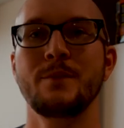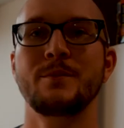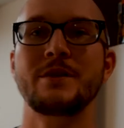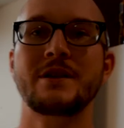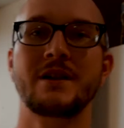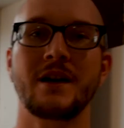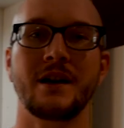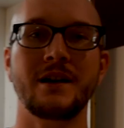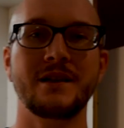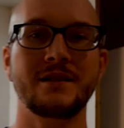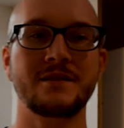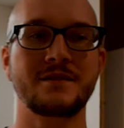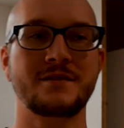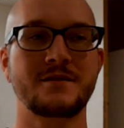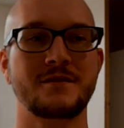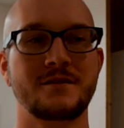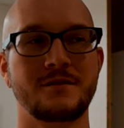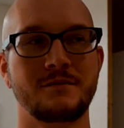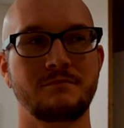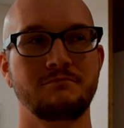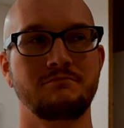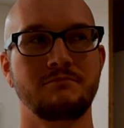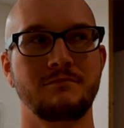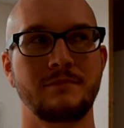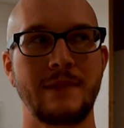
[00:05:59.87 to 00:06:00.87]

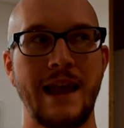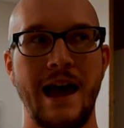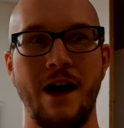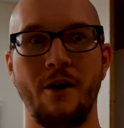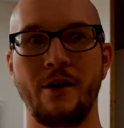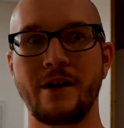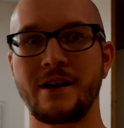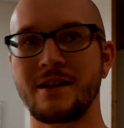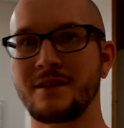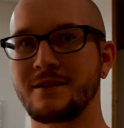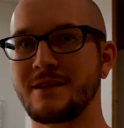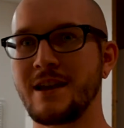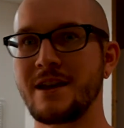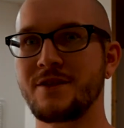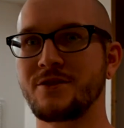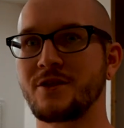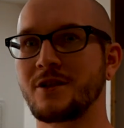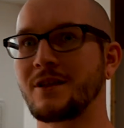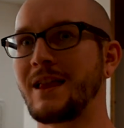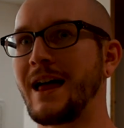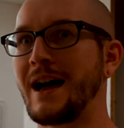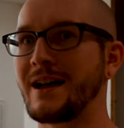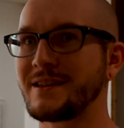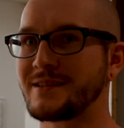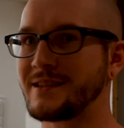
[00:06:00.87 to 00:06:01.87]
because now I can take
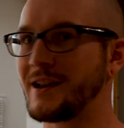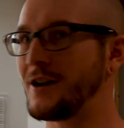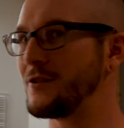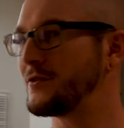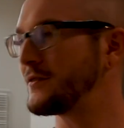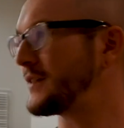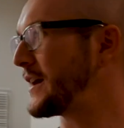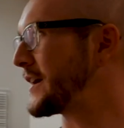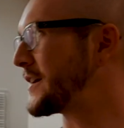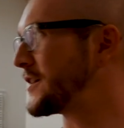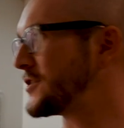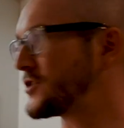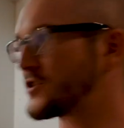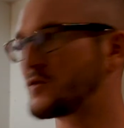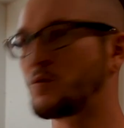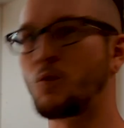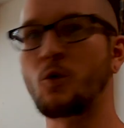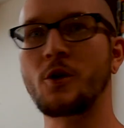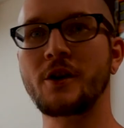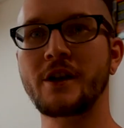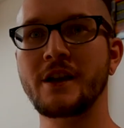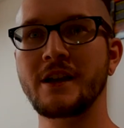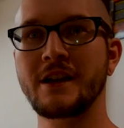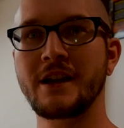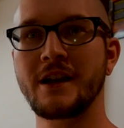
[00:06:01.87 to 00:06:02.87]
the glass out and I can just
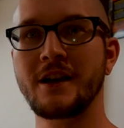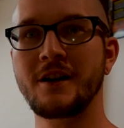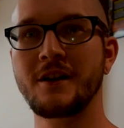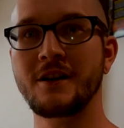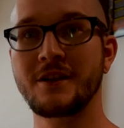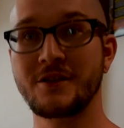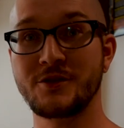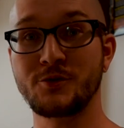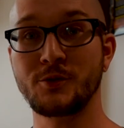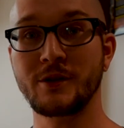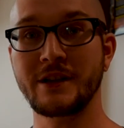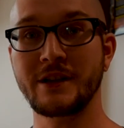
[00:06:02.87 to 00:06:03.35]
work in here, and it's